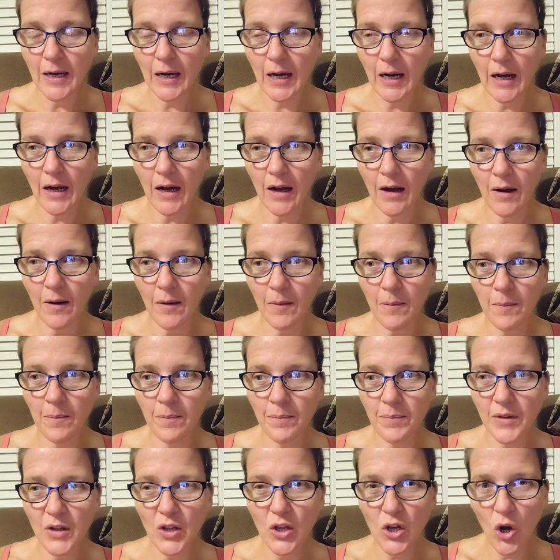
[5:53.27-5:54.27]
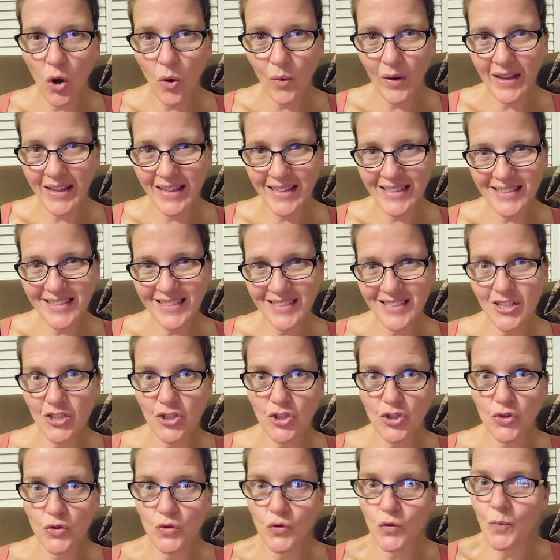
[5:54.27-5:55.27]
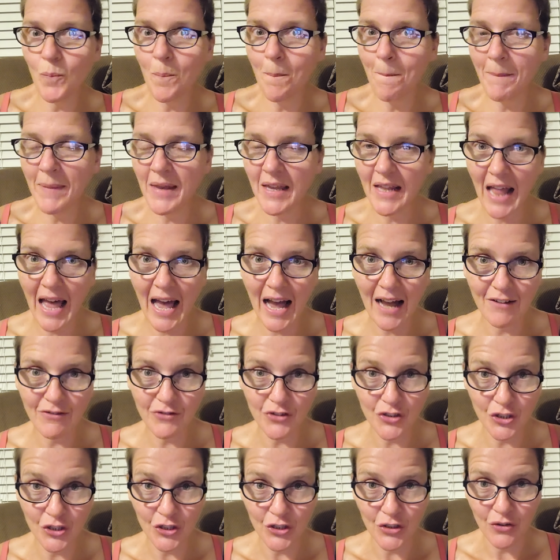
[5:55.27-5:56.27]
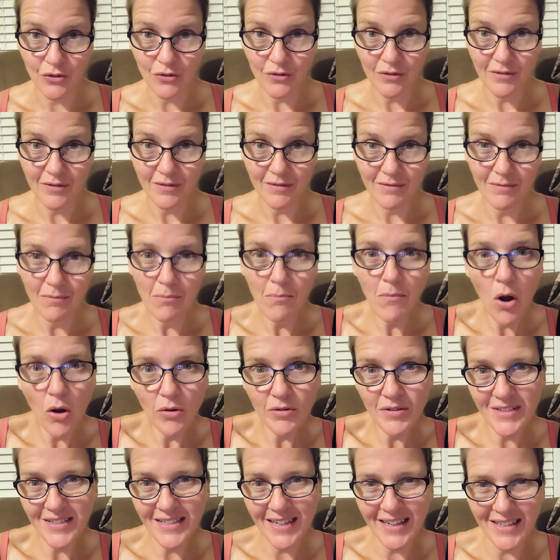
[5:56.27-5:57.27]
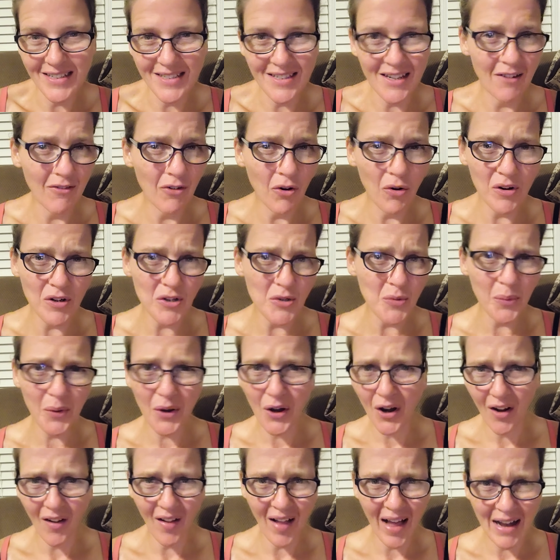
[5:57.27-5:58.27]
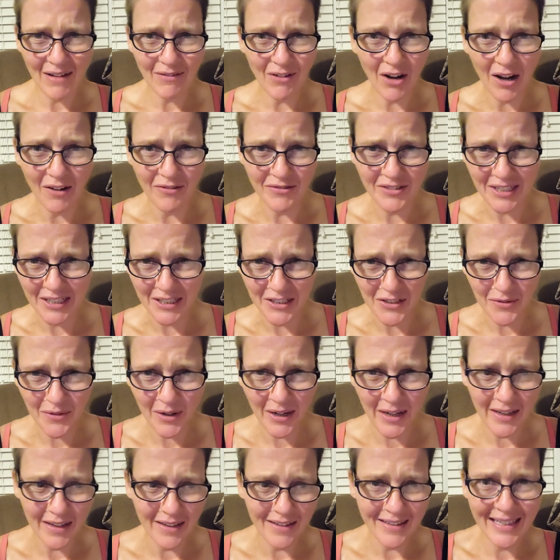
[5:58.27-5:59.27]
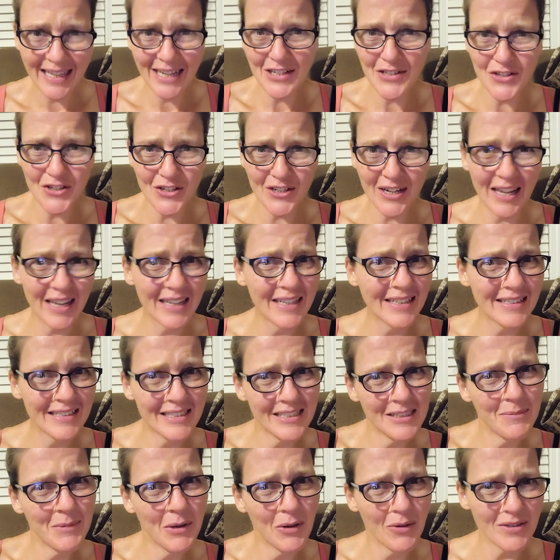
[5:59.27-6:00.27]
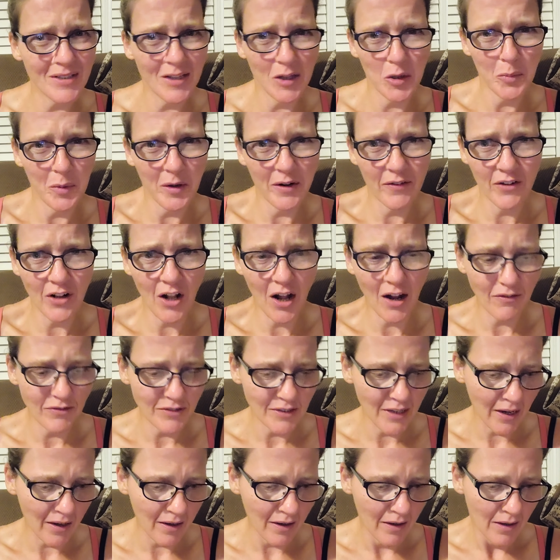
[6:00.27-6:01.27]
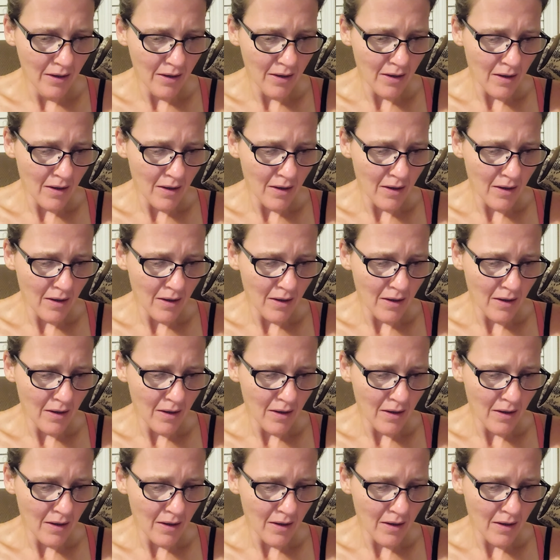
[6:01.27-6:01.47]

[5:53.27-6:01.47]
going into mid-afternoon. Most days. Of course, we all have off days, right? Yesterday, to me, was a little bit of an off day.